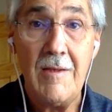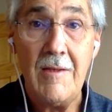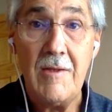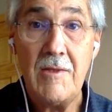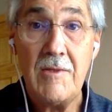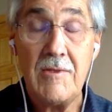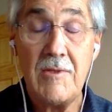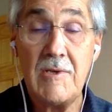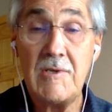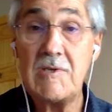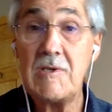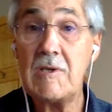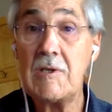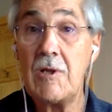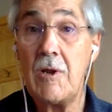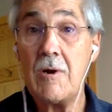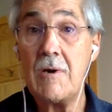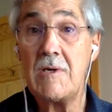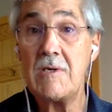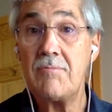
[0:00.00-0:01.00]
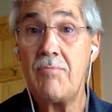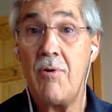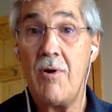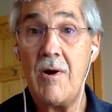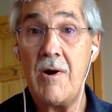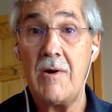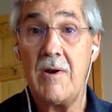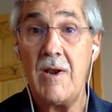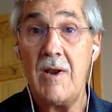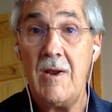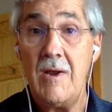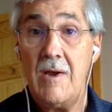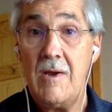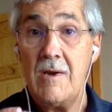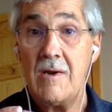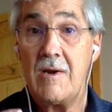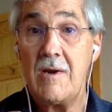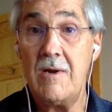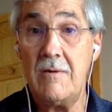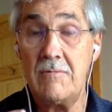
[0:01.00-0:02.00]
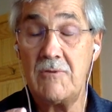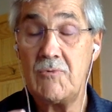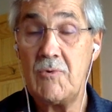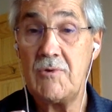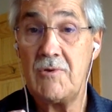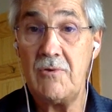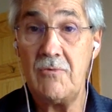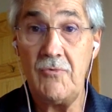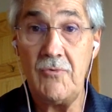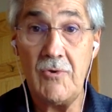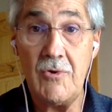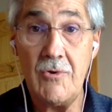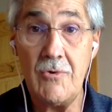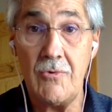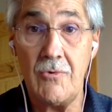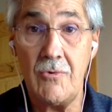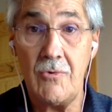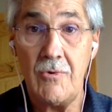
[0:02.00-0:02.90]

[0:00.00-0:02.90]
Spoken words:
This, in large part, comes with a view